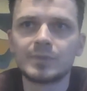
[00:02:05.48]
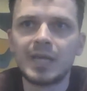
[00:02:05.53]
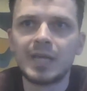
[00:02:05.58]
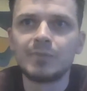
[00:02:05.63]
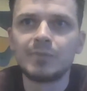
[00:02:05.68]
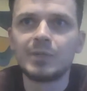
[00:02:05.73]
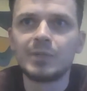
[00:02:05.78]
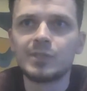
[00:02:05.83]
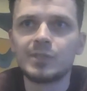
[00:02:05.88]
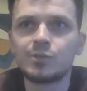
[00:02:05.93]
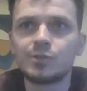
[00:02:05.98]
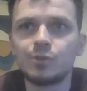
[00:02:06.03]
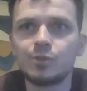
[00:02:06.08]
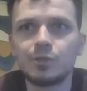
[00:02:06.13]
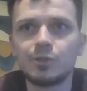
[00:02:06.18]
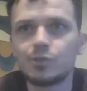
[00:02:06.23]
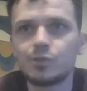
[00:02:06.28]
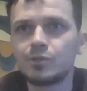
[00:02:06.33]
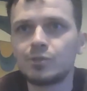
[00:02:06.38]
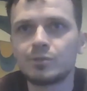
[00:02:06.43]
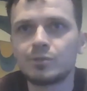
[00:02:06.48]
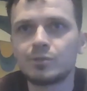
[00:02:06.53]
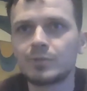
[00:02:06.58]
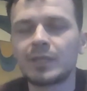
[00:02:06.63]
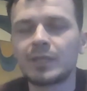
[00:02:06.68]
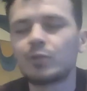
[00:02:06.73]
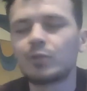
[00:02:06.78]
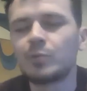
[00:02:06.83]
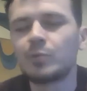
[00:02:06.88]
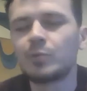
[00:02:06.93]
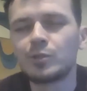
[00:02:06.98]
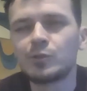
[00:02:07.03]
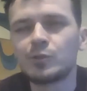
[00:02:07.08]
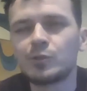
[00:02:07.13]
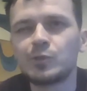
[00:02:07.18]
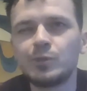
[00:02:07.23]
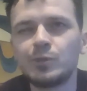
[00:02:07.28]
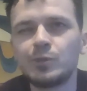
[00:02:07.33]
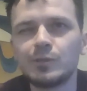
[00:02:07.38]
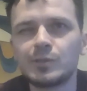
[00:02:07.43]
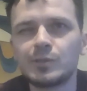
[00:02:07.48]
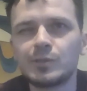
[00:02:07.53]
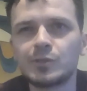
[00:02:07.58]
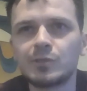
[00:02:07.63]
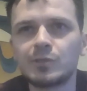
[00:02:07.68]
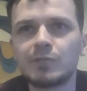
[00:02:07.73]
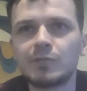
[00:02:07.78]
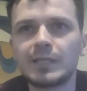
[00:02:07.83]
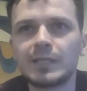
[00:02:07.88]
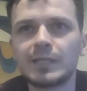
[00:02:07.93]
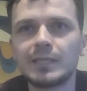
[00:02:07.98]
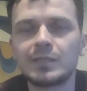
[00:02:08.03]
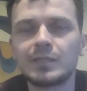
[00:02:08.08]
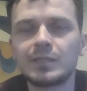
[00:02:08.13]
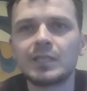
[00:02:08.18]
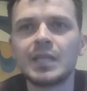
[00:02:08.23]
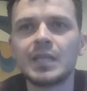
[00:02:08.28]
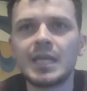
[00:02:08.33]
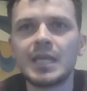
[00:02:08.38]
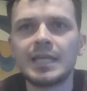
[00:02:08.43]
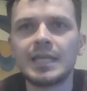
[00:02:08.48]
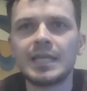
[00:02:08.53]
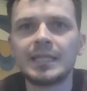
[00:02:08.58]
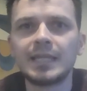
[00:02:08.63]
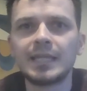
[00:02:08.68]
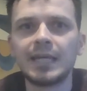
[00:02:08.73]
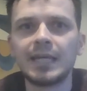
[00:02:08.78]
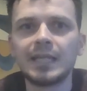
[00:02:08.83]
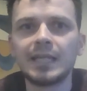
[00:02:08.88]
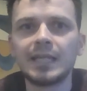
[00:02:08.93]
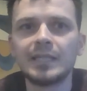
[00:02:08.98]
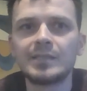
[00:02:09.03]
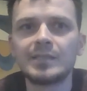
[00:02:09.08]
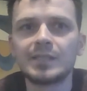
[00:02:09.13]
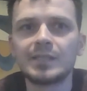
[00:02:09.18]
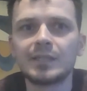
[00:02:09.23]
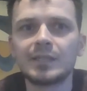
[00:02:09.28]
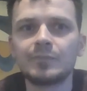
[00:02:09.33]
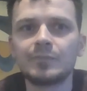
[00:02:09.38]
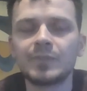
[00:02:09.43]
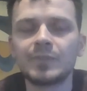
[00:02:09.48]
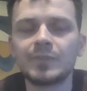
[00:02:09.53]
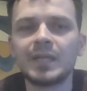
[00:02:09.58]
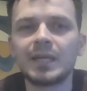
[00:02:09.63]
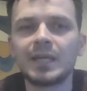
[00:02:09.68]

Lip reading: animated studios, like commercial studios and stuff like that. And to